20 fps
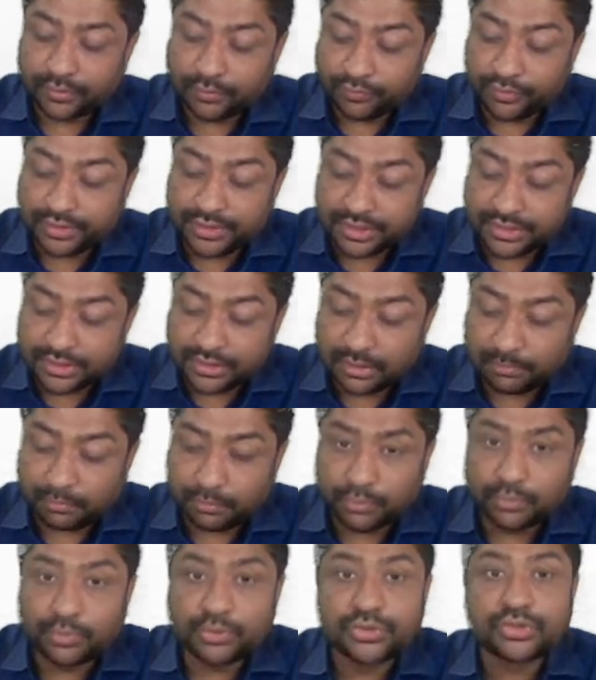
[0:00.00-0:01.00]
which is the
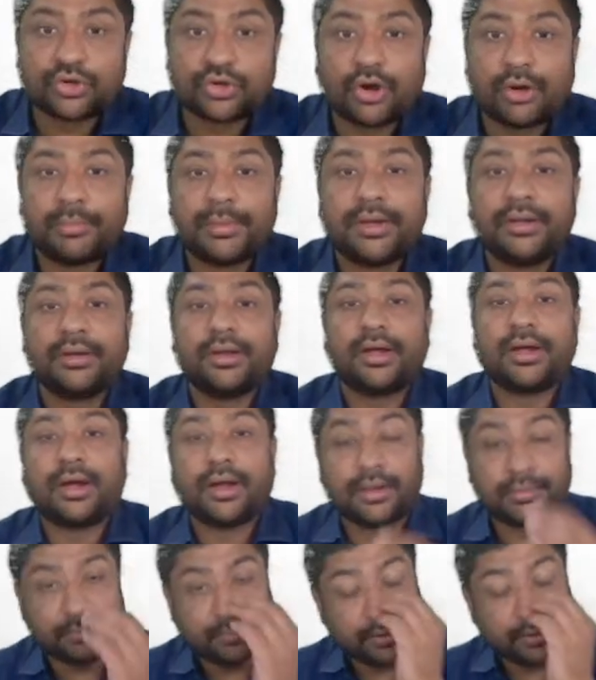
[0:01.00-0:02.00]
most common
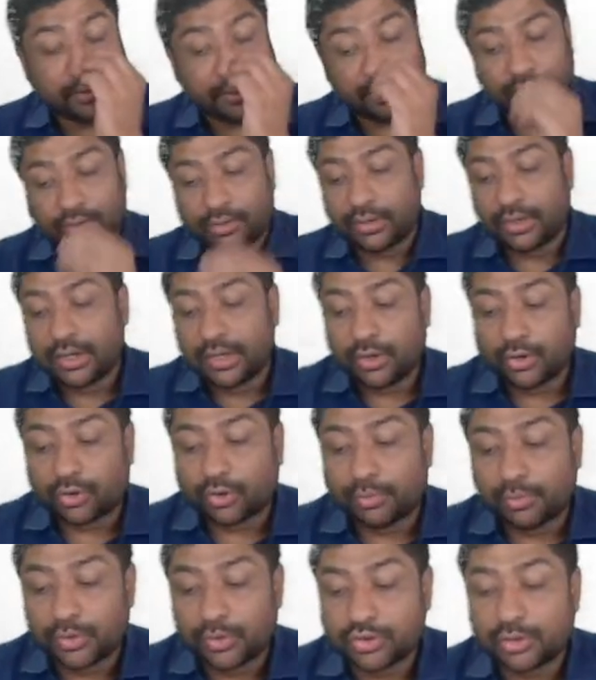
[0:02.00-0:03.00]

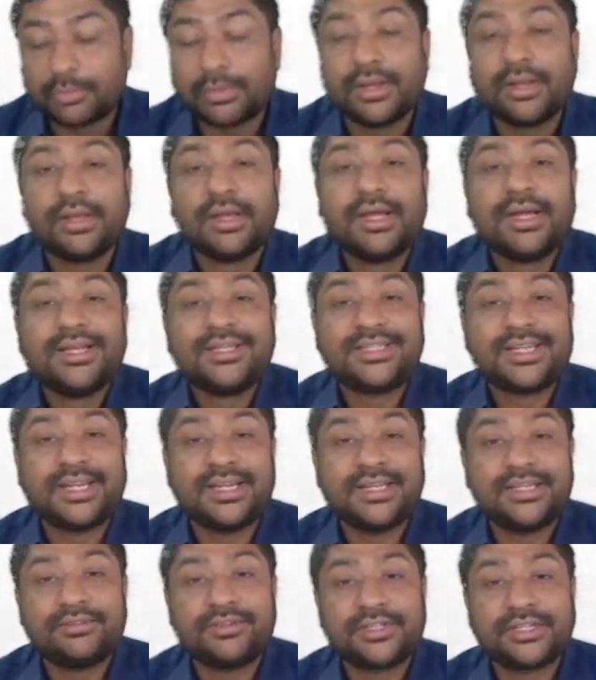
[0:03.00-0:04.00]
chromosomal
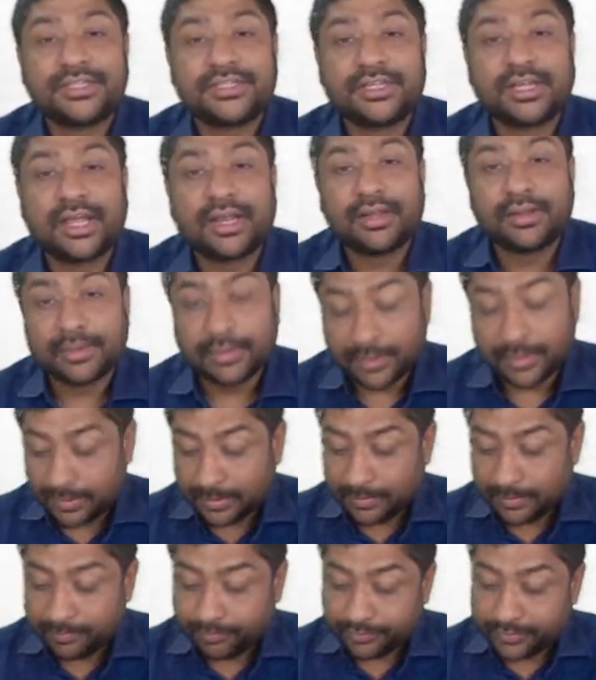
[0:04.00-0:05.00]
change which is there.
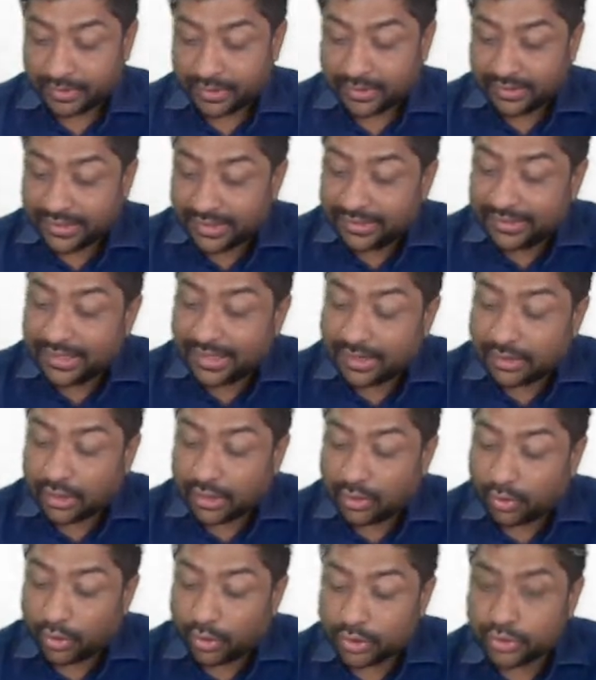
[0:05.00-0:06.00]
Then there
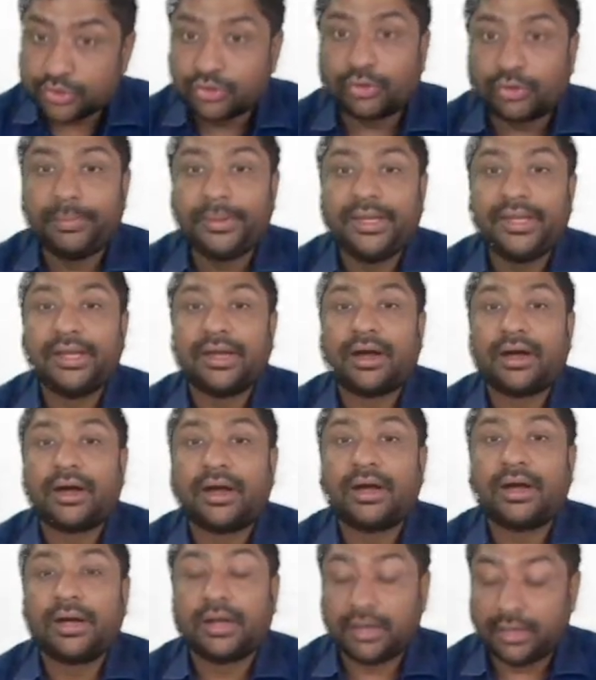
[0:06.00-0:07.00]
can also be
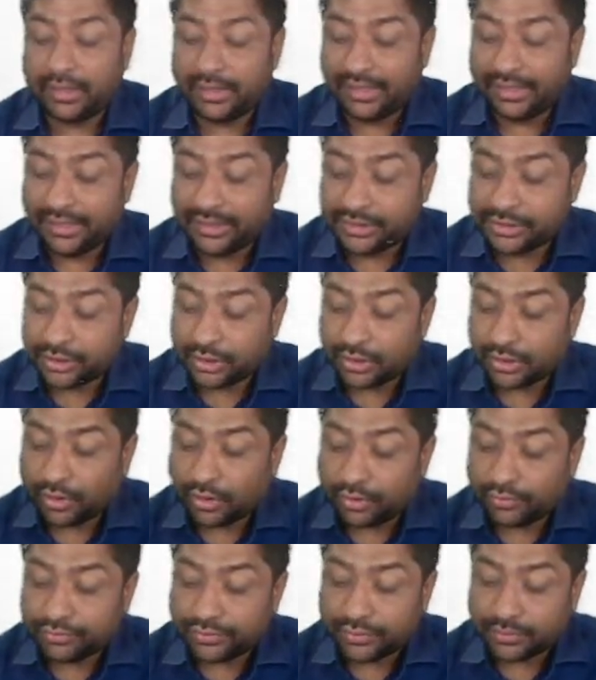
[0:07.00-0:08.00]
a deletion
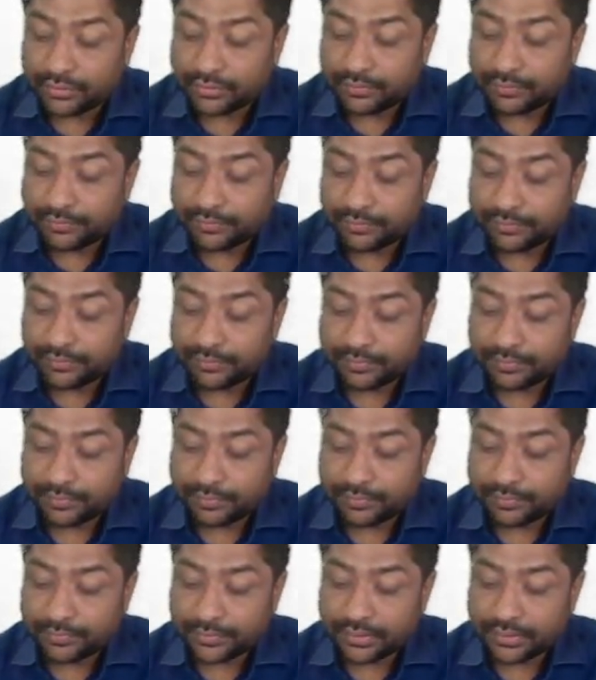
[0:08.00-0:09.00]
of
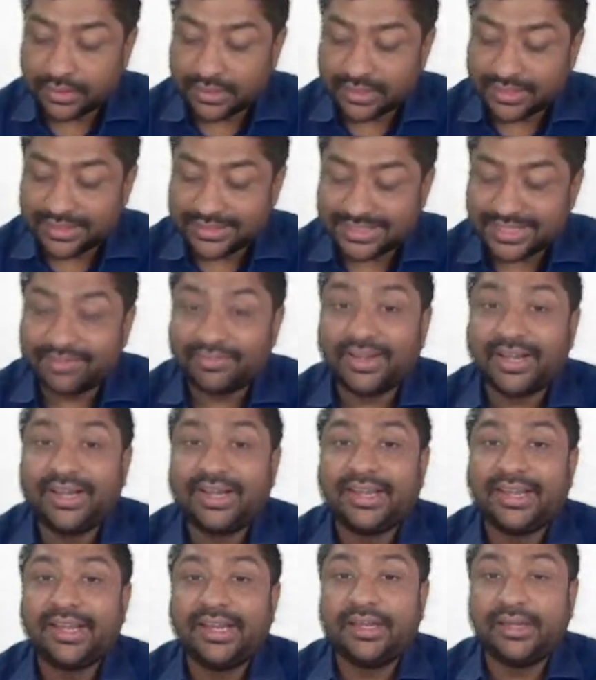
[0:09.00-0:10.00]

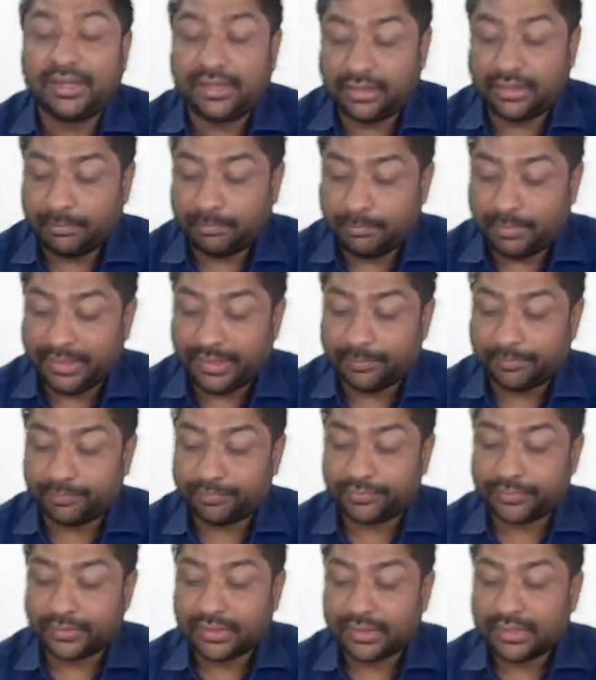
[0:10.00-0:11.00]
17p,
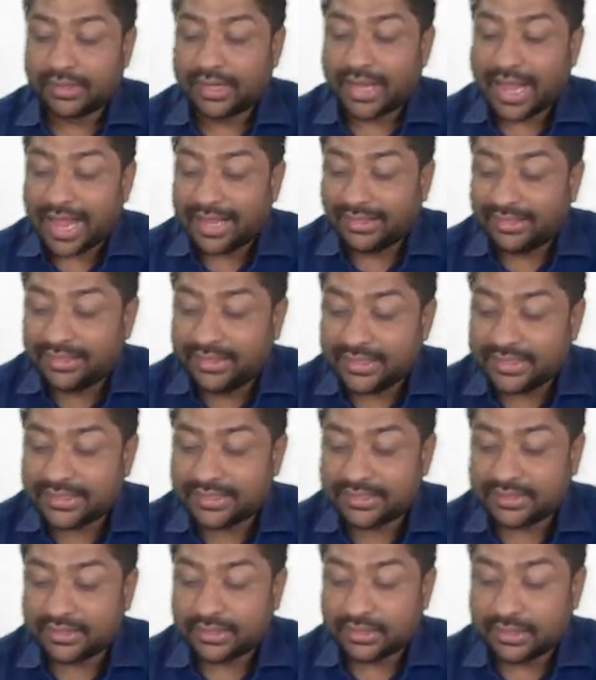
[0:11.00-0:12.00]
and
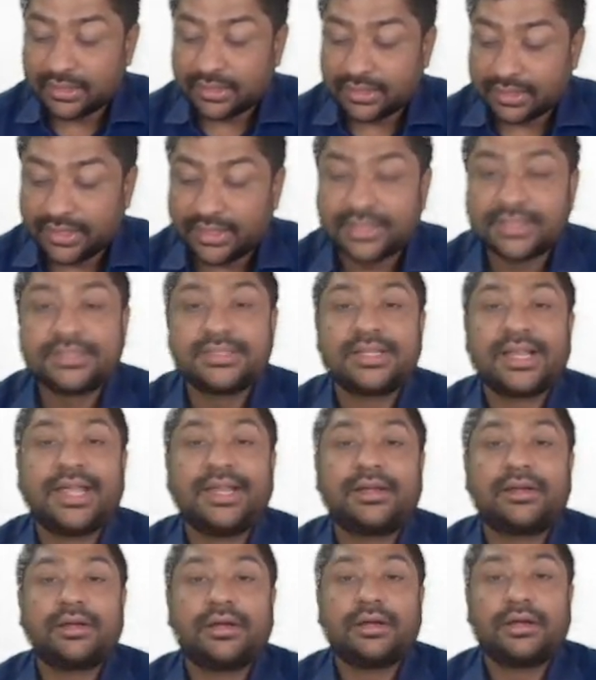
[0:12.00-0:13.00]
this is
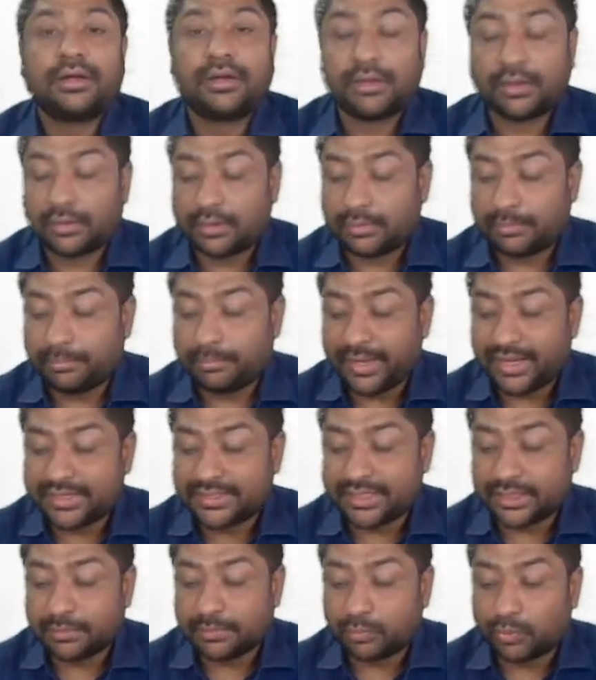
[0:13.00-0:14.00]
like makes
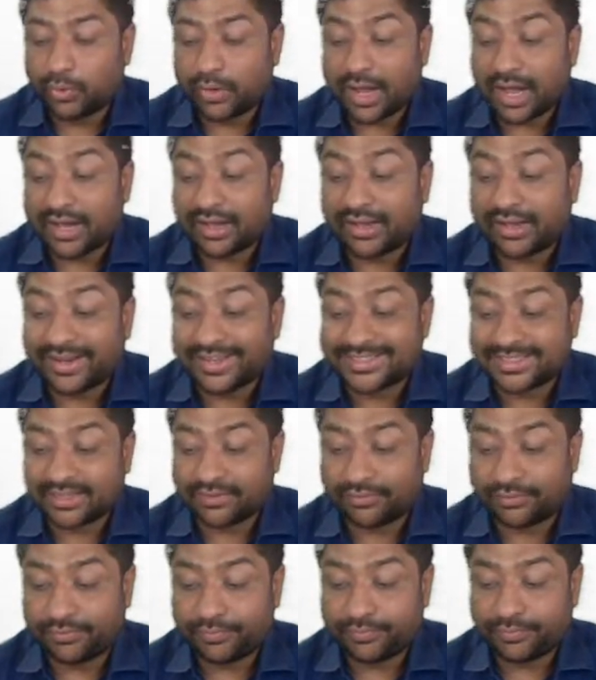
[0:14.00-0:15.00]
it more aggressive.